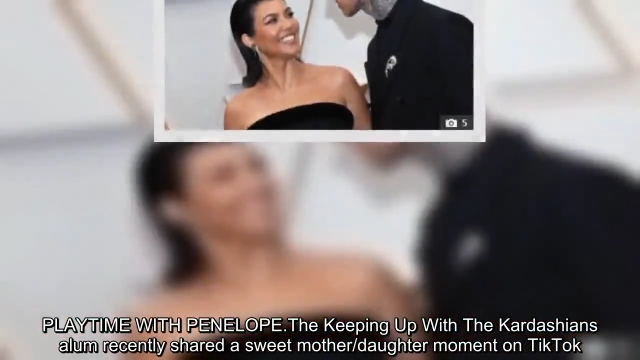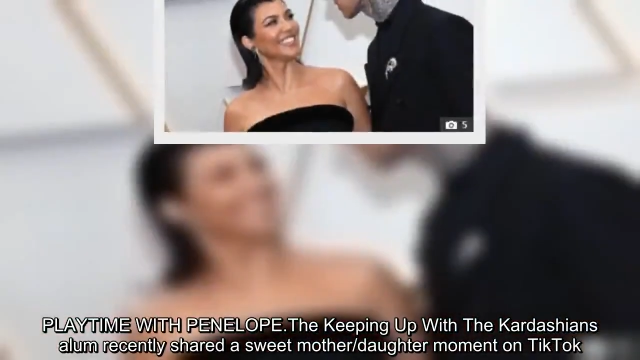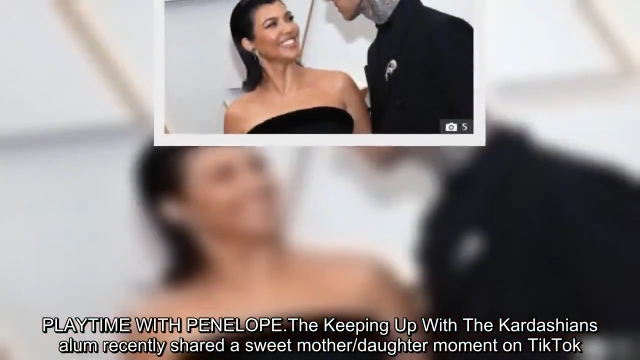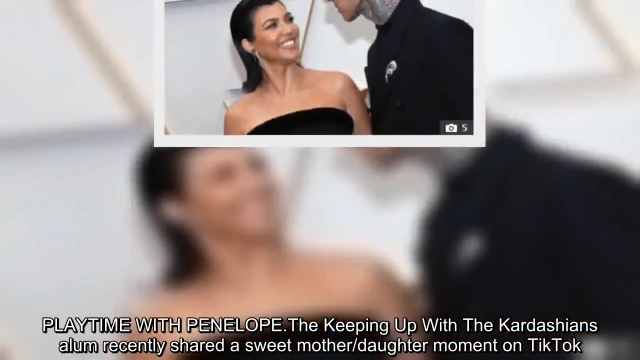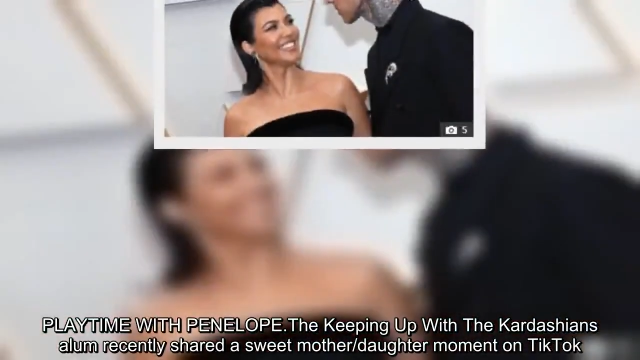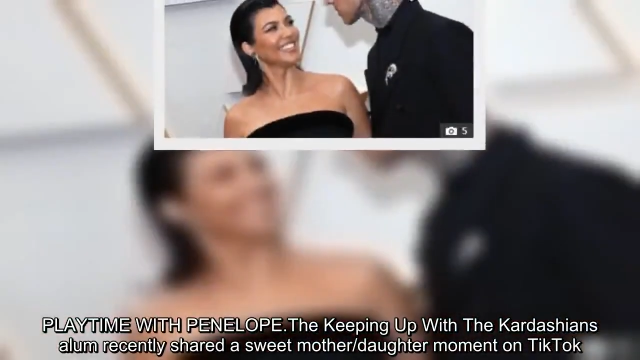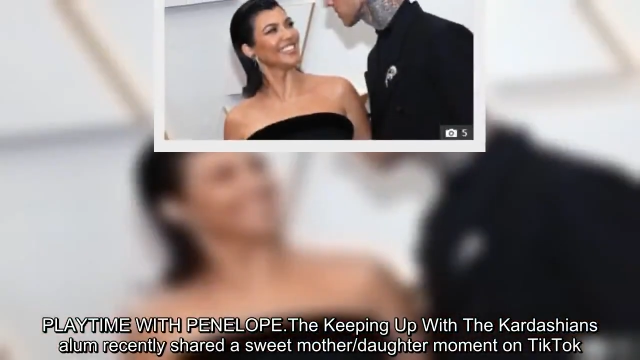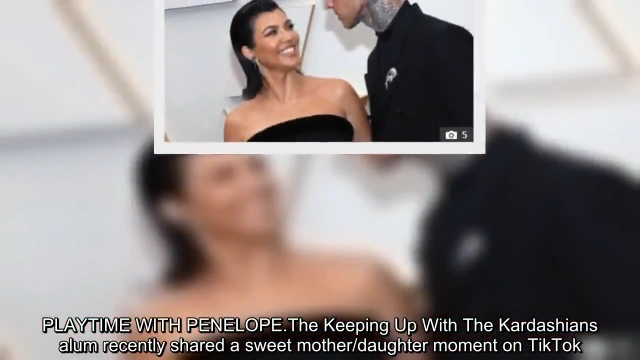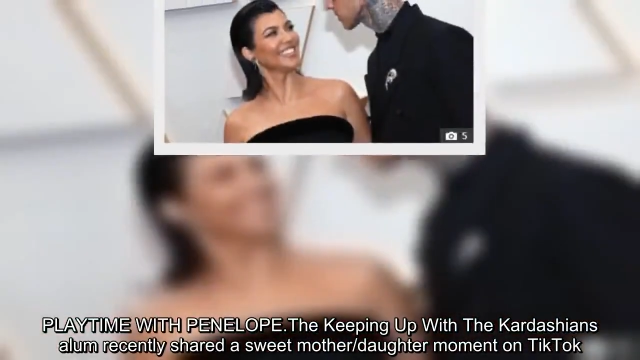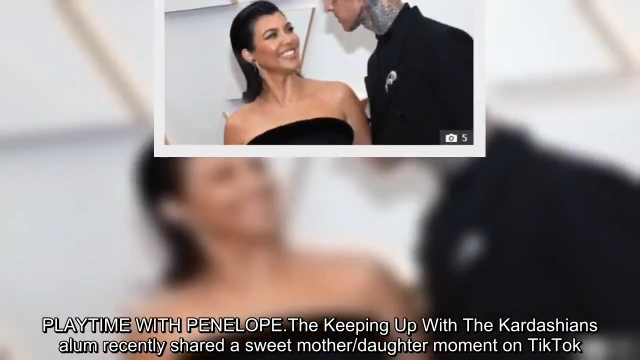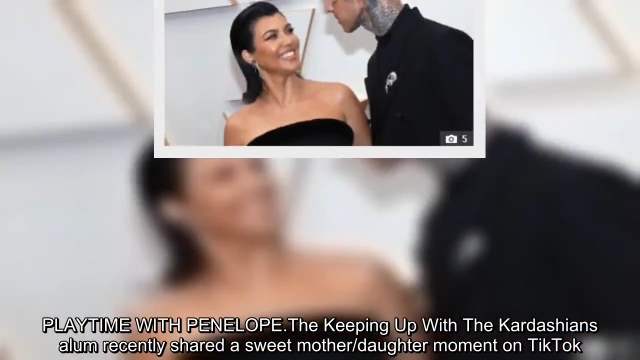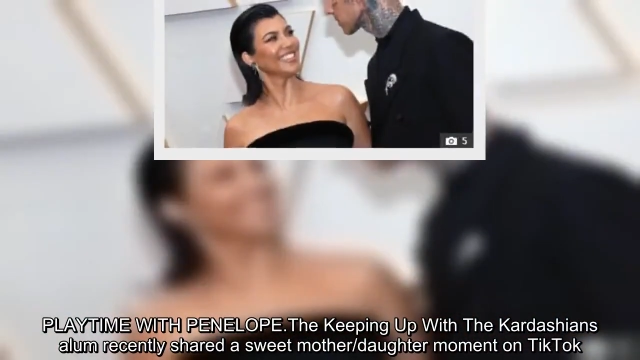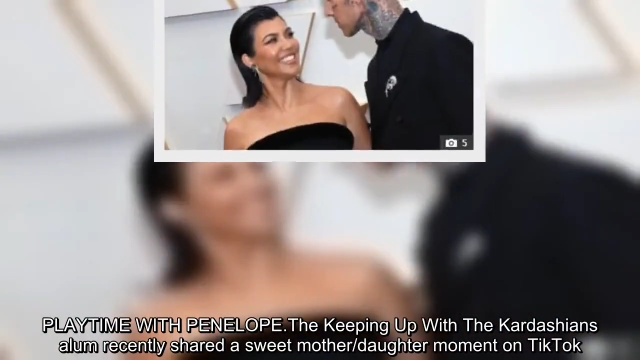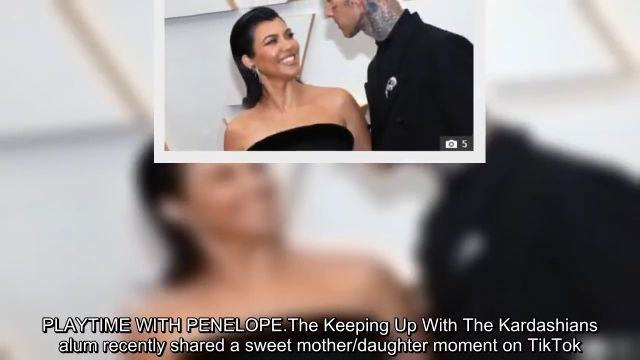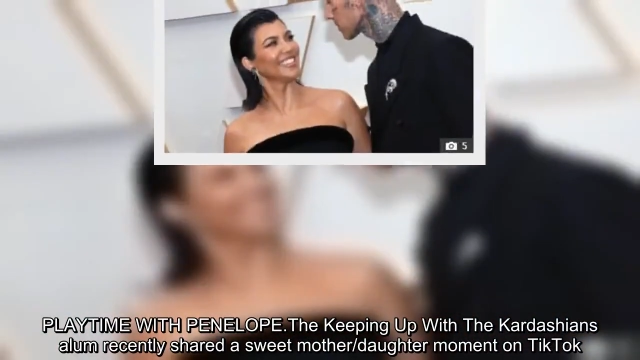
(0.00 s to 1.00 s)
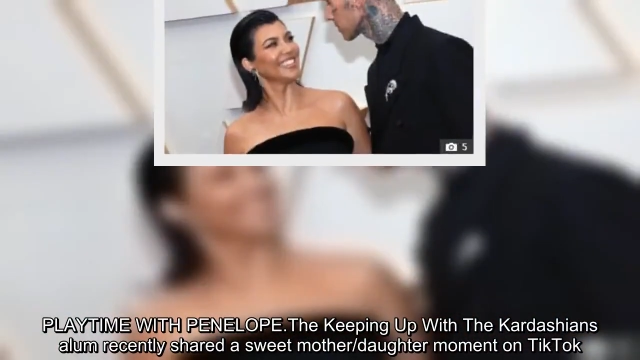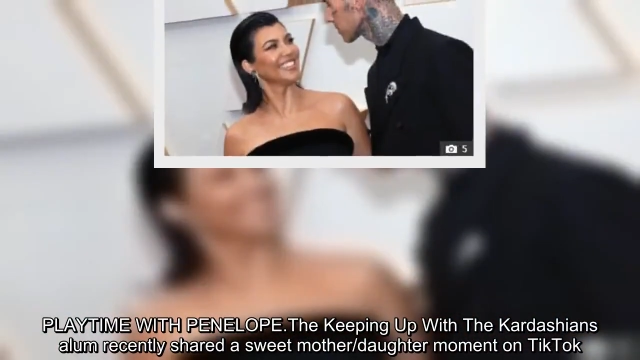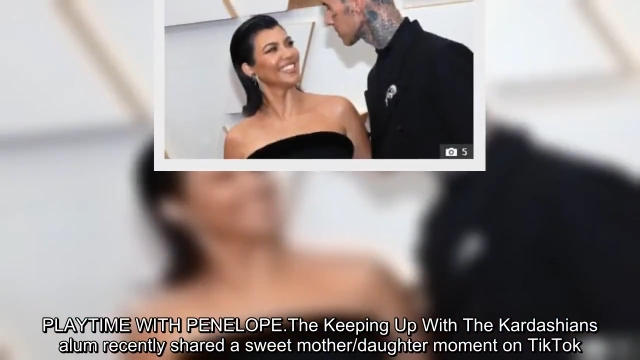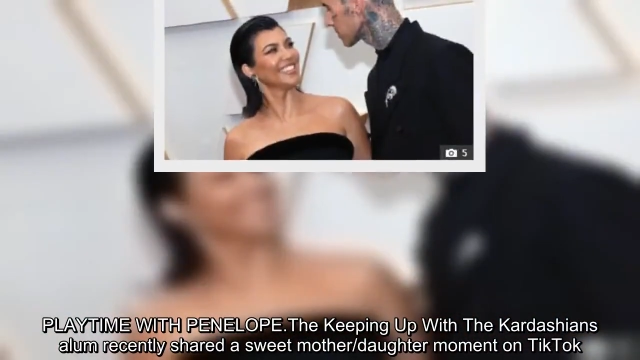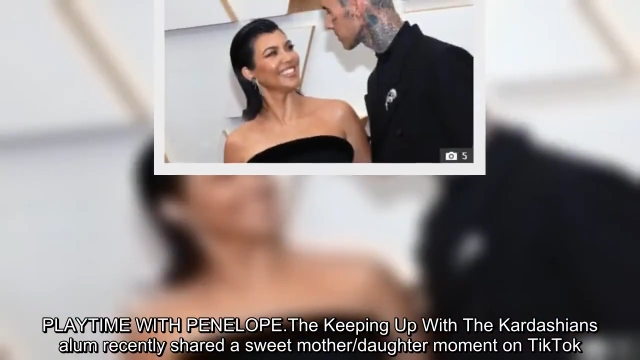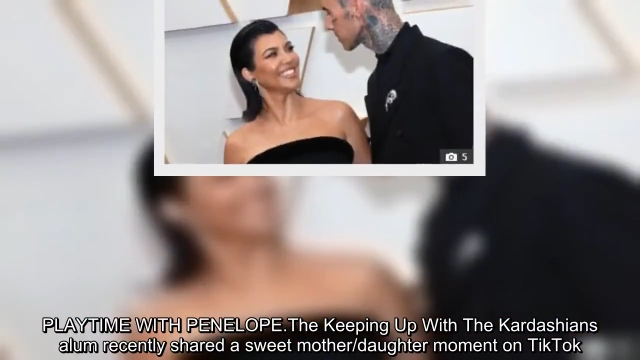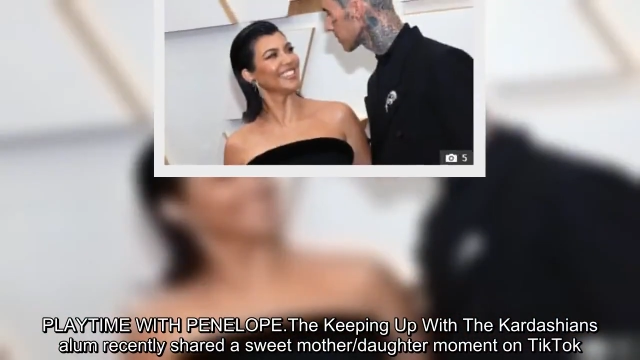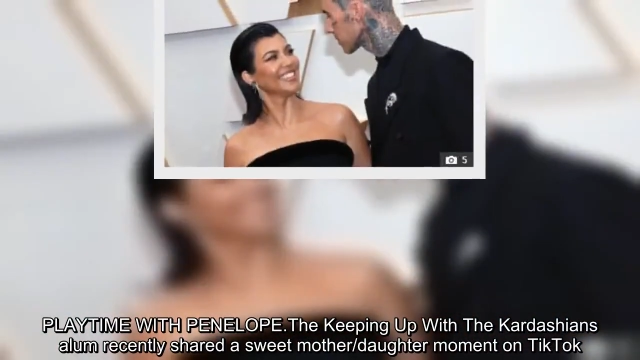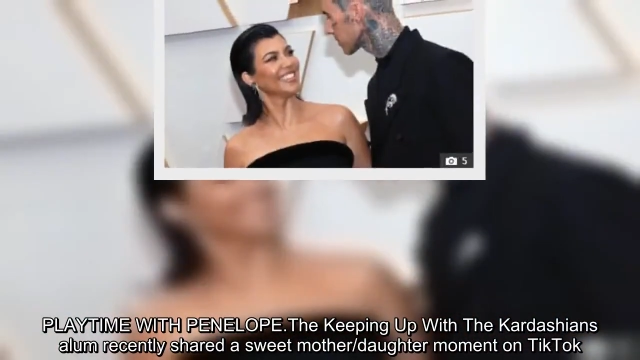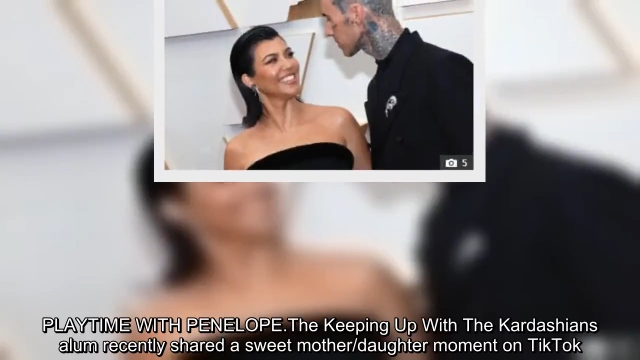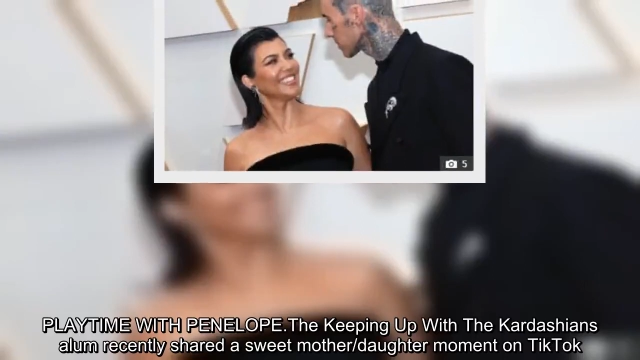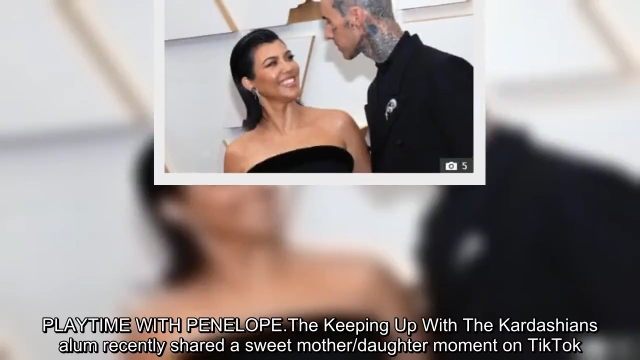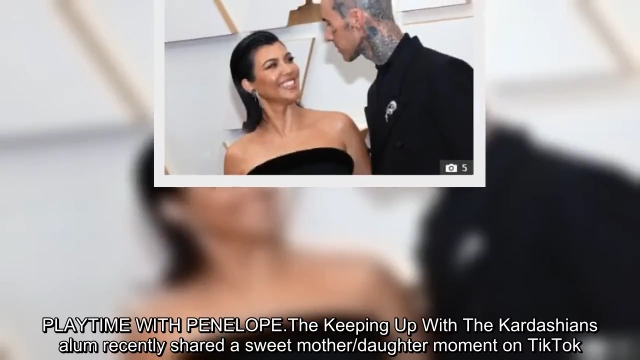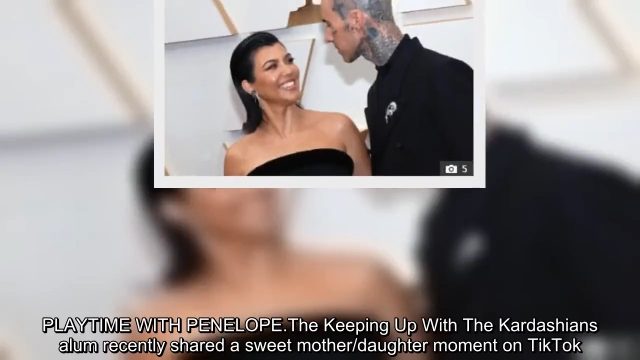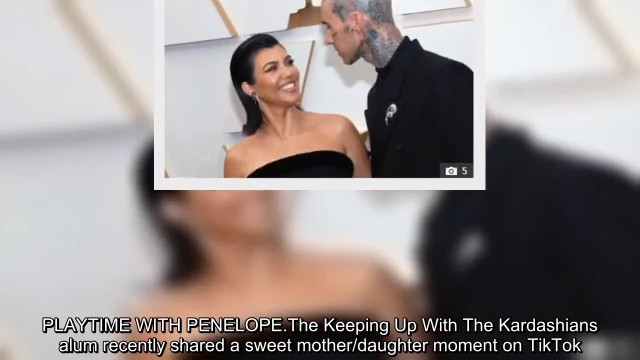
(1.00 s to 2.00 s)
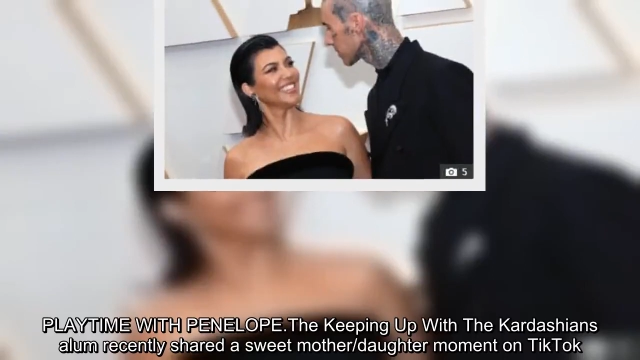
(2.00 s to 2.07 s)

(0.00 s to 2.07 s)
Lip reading: (no one is talking)